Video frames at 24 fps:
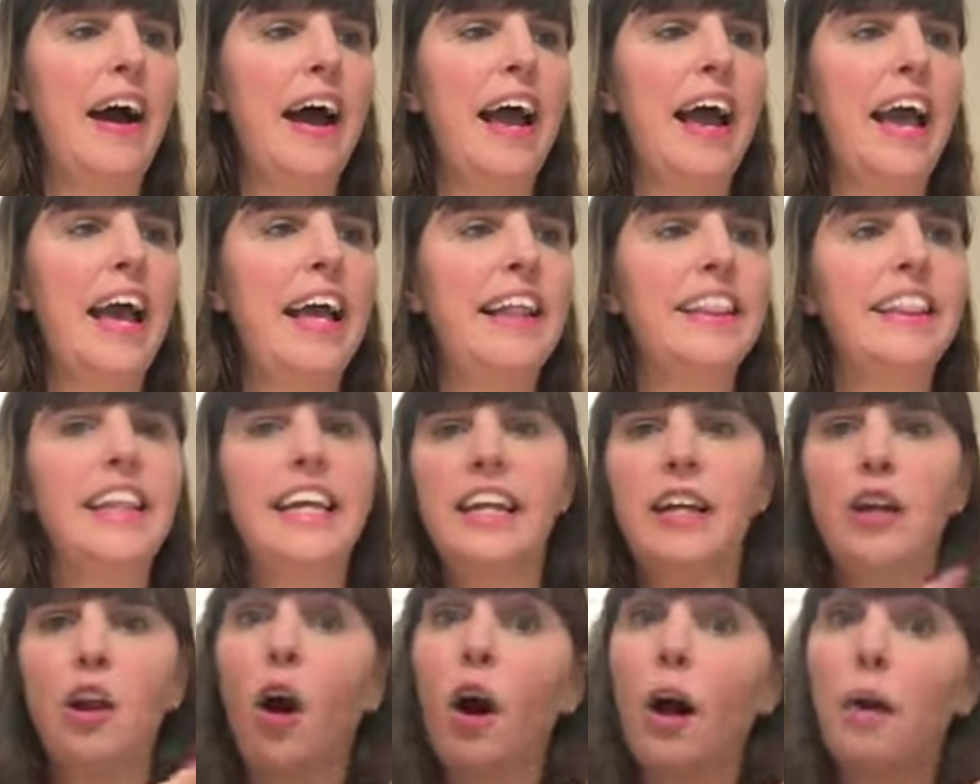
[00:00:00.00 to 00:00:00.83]
And
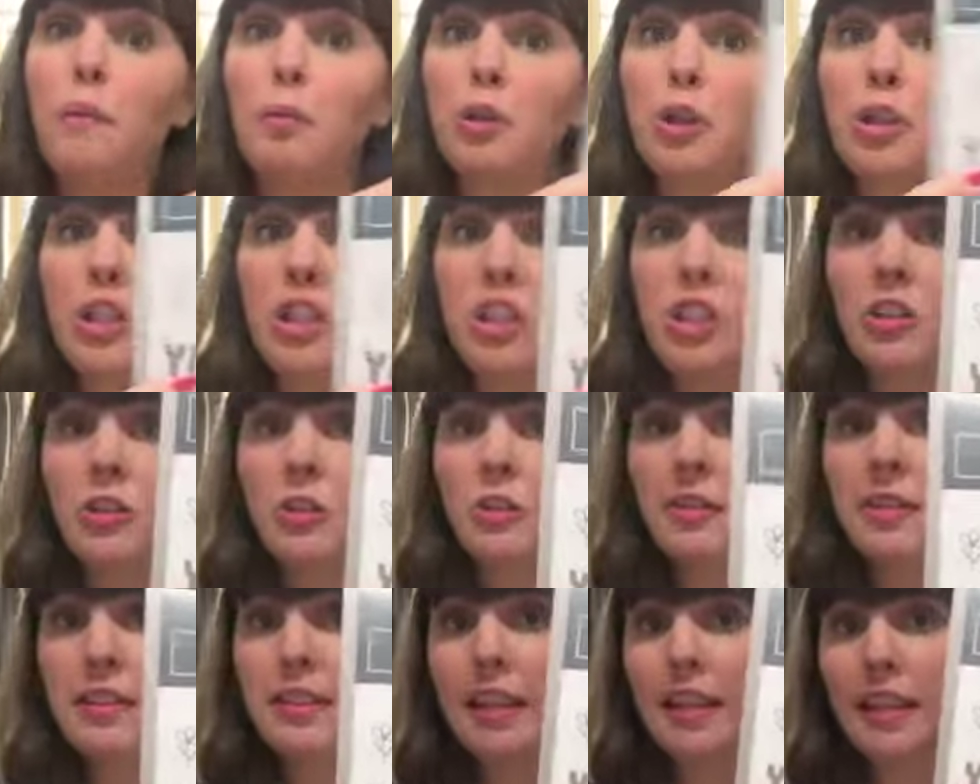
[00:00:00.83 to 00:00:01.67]
then I want to
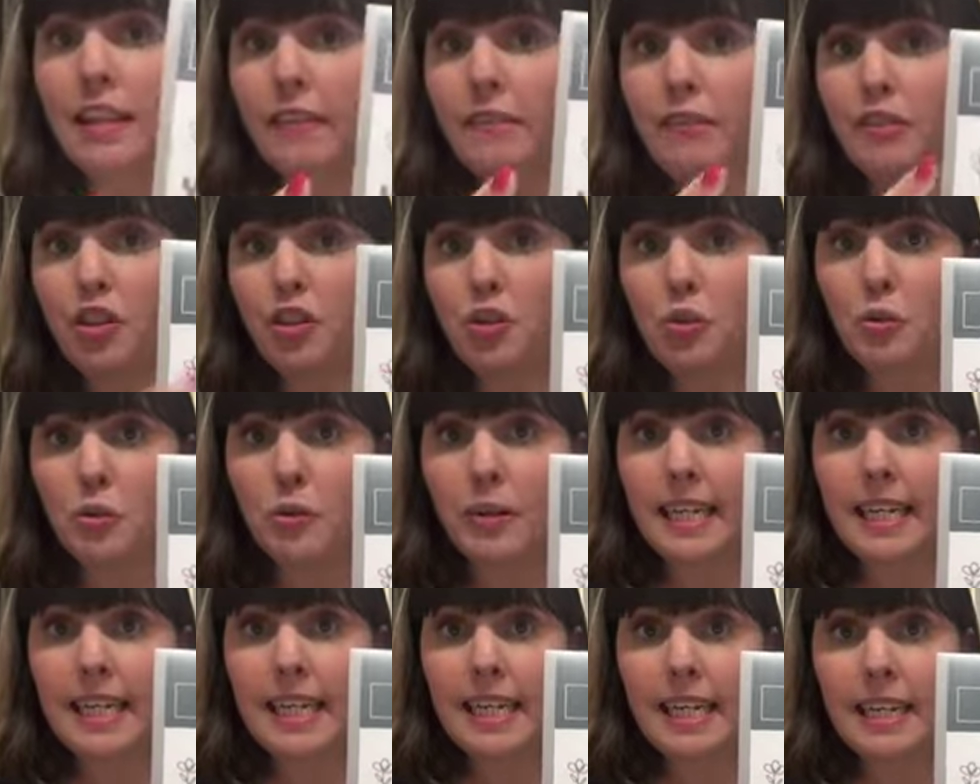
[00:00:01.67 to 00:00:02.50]
use the Love
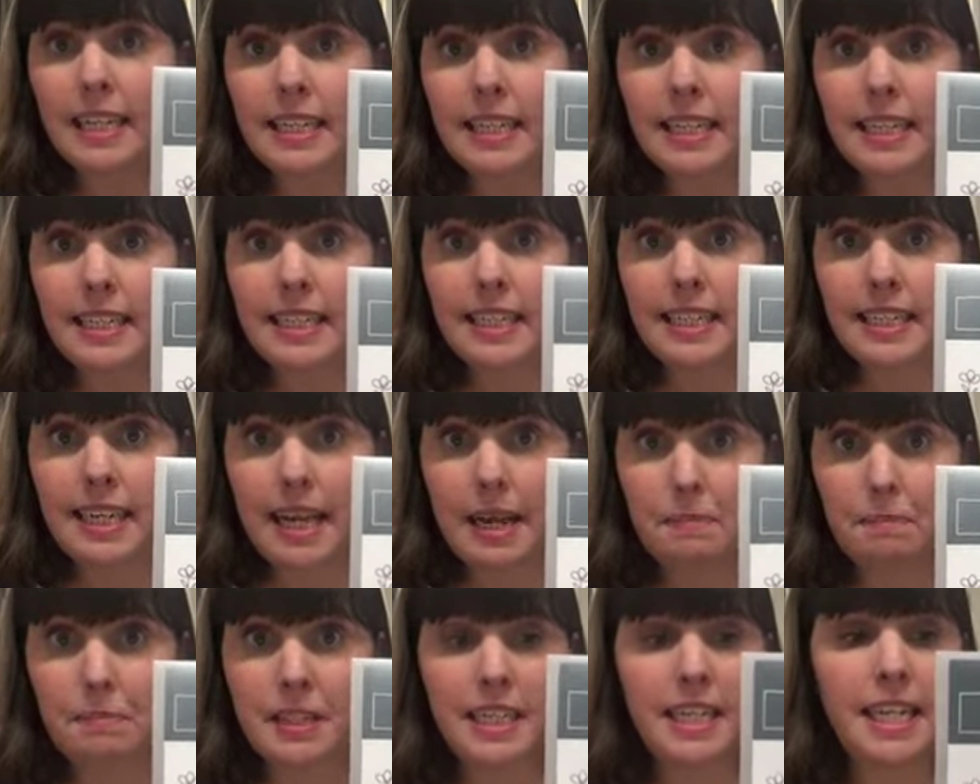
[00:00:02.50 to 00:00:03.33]
Story
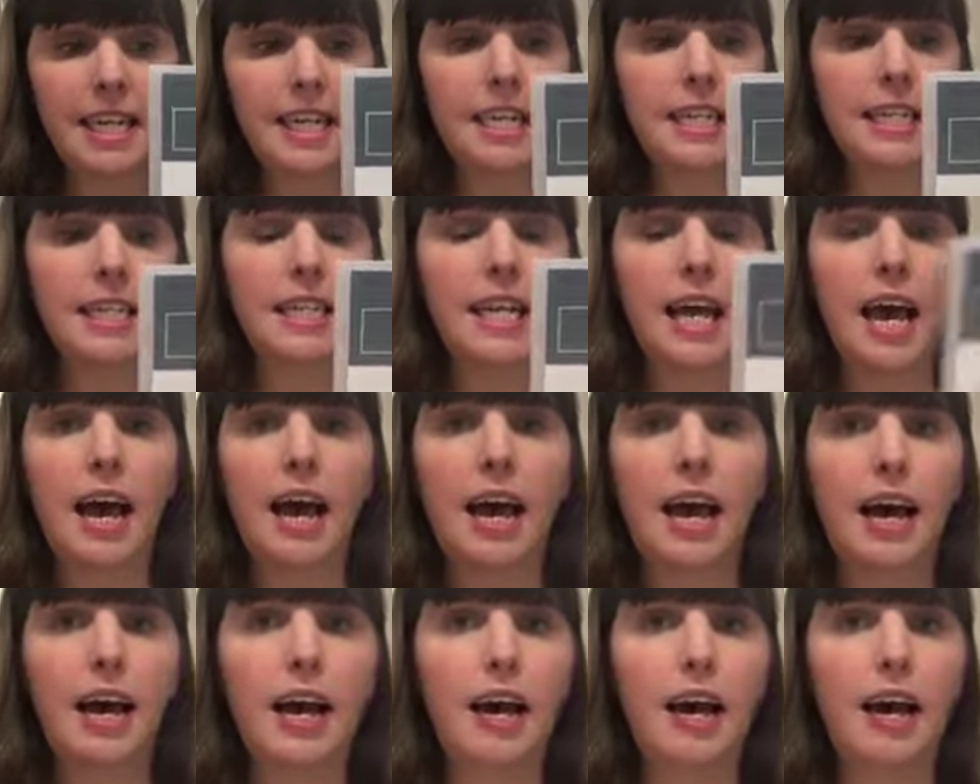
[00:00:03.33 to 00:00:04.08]
stamp set.